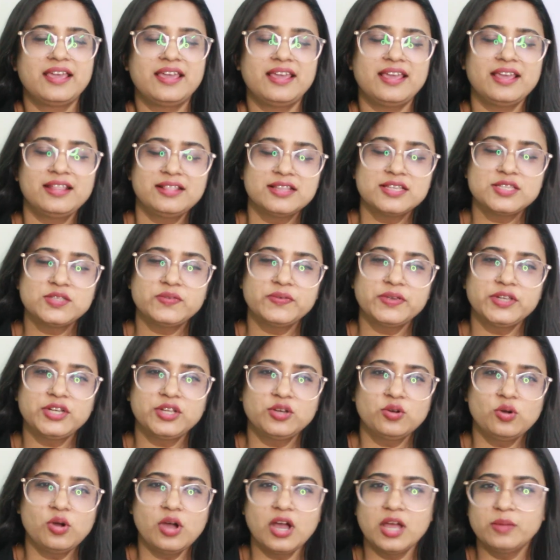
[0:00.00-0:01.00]
In this
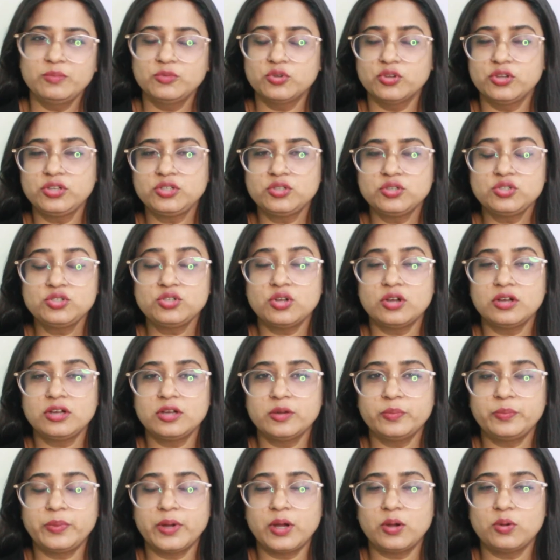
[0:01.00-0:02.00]
video, I'm going to talk
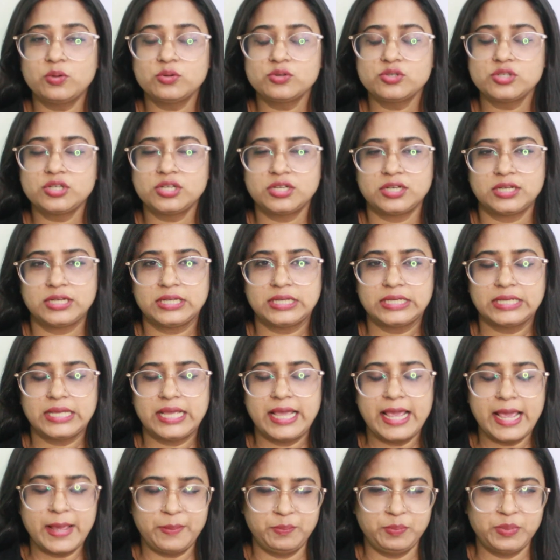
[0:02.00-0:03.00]
about
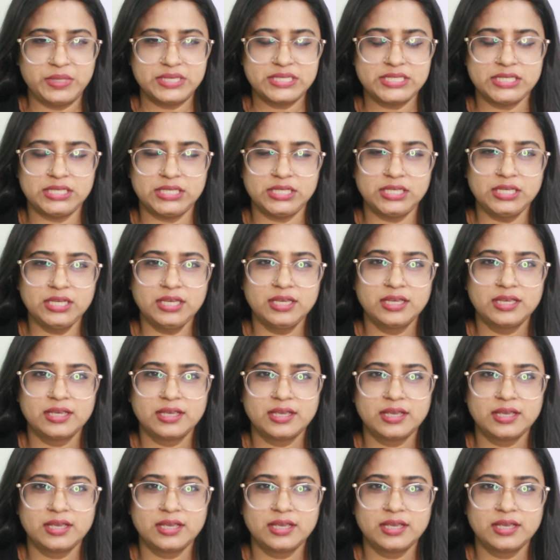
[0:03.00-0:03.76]
MPC,